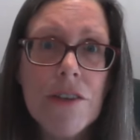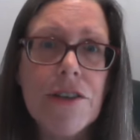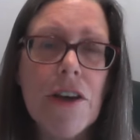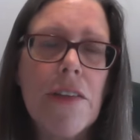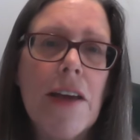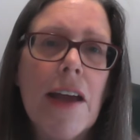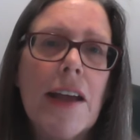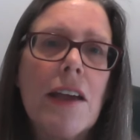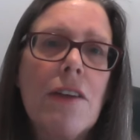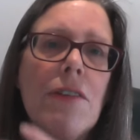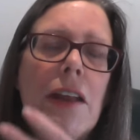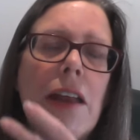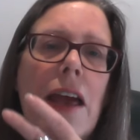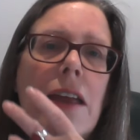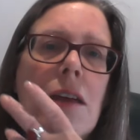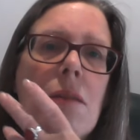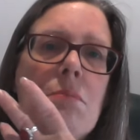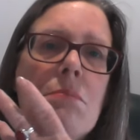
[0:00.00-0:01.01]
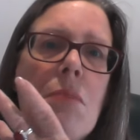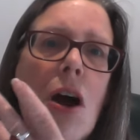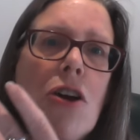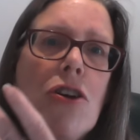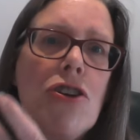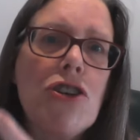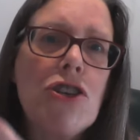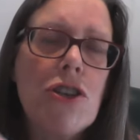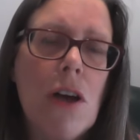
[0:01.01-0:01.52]
so they're giving an
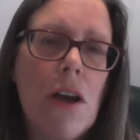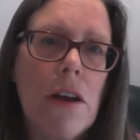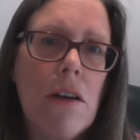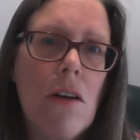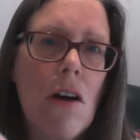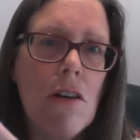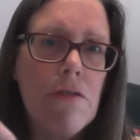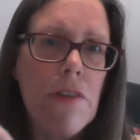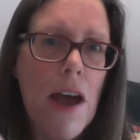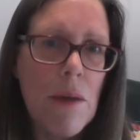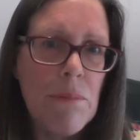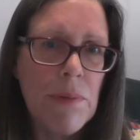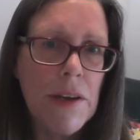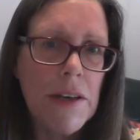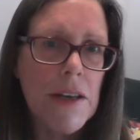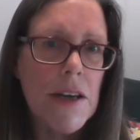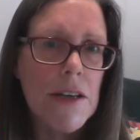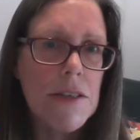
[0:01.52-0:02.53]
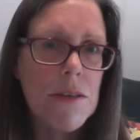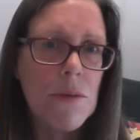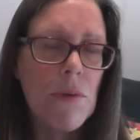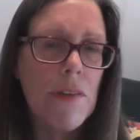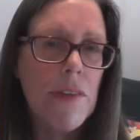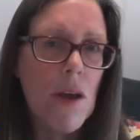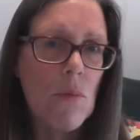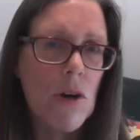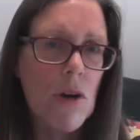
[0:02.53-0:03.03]
emotion of happiness when they're